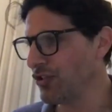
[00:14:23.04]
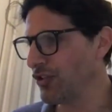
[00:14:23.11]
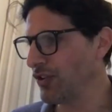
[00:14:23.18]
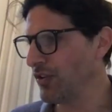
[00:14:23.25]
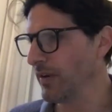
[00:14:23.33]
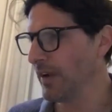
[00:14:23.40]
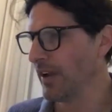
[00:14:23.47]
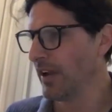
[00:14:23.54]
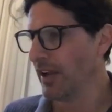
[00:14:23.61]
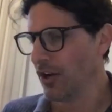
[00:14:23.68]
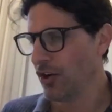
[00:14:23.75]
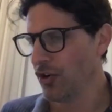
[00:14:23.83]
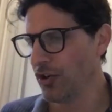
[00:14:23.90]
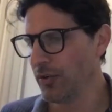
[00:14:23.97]
to?
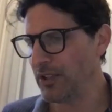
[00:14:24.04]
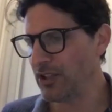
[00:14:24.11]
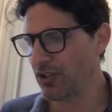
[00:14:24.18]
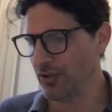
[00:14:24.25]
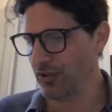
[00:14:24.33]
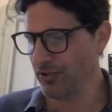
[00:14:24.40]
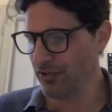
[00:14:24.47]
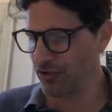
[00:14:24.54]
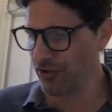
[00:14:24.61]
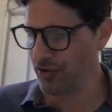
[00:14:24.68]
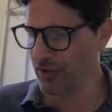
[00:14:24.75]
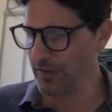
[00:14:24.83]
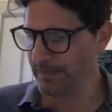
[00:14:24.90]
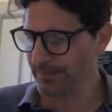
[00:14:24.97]
Who do we turn
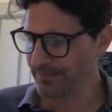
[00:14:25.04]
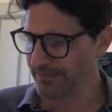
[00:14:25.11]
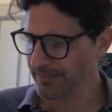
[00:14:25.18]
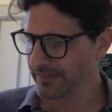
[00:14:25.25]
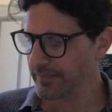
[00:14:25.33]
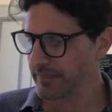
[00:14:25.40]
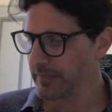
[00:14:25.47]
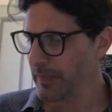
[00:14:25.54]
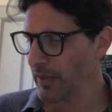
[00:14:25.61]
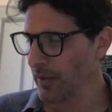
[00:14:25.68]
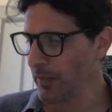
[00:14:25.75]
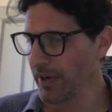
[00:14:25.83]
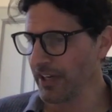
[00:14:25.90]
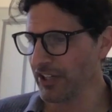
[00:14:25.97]
to?
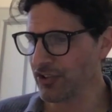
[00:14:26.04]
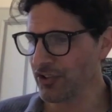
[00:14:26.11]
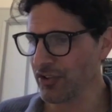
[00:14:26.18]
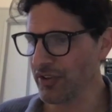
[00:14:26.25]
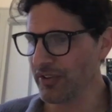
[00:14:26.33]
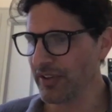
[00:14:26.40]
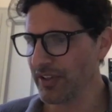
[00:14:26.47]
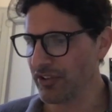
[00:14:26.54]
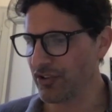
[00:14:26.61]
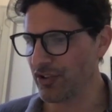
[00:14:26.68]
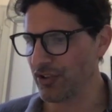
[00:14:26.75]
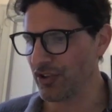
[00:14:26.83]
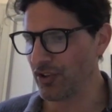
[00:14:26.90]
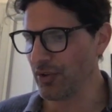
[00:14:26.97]
We're going to turn
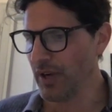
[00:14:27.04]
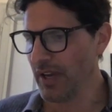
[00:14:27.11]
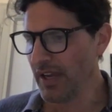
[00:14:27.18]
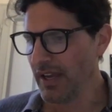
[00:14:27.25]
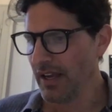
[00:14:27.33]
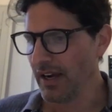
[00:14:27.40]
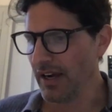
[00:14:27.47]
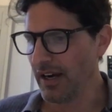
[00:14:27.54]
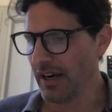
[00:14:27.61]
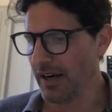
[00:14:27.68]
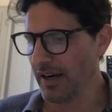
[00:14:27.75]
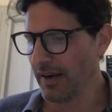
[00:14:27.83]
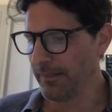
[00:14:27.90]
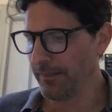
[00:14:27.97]
to
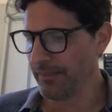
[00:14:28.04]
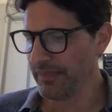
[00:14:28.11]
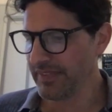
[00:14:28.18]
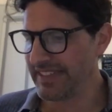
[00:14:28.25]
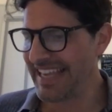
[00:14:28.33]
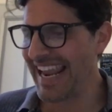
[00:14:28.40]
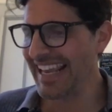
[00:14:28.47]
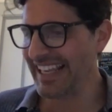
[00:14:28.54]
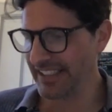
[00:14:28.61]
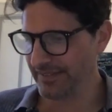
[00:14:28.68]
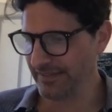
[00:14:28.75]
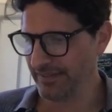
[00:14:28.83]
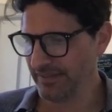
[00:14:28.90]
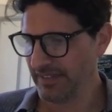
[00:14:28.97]
um, Galen.
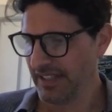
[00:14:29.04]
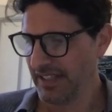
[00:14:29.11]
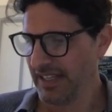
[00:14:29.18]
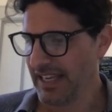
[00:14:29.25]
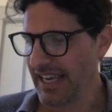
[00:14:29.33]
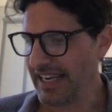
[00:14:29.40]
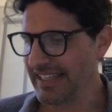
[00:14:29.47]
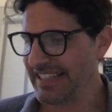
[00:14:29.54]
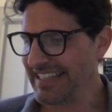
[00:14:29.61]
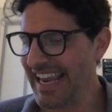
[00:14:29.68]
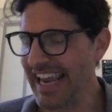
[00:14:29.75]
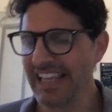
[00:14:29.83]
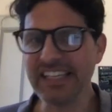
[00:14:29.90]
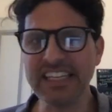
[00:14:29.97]
And
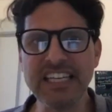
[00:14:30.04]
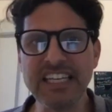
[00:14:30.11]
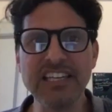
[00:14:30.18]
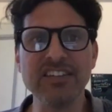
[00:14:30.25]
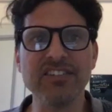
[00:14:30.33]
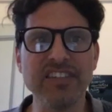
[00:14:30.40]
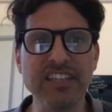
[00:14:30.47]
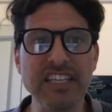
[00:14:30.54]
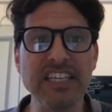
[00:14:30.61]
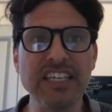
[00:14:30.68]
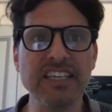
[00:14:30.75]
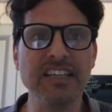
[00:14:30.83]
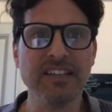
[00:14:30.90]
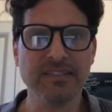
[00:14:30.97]
Galen is
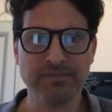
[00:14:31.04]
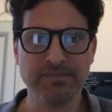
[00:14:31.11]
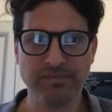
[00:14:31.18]
the,